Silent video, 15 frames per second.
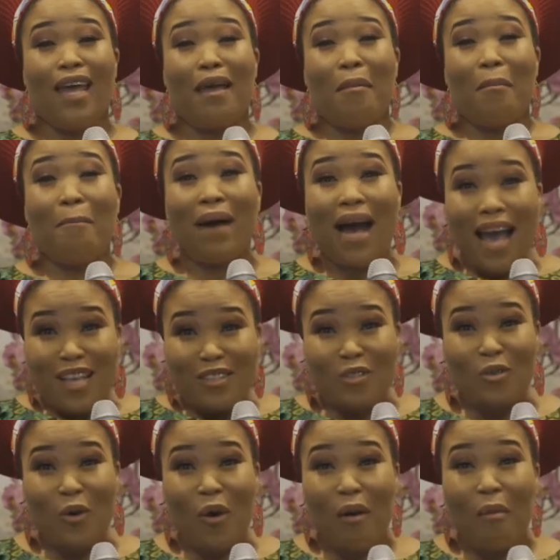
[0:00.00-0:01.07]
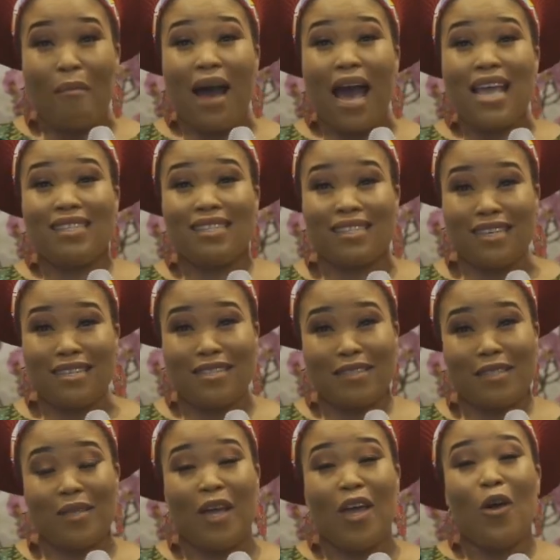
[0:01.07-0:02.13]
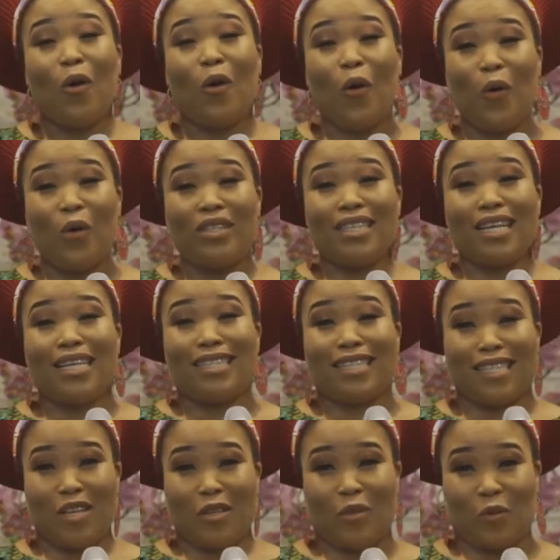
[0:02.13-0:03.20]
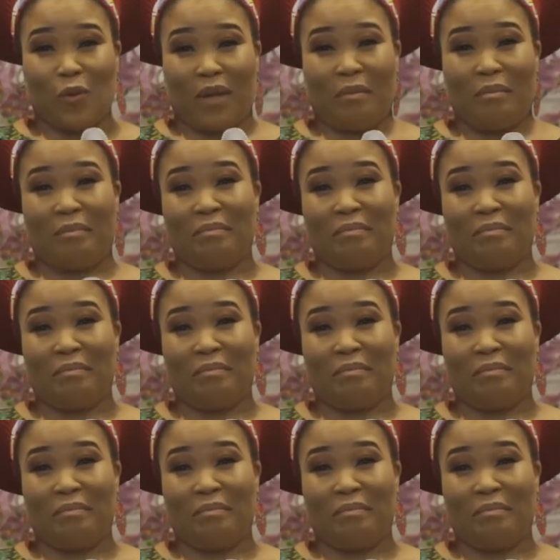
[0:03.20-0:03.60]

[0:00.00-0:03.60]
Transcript: my song, my single called Izizwe.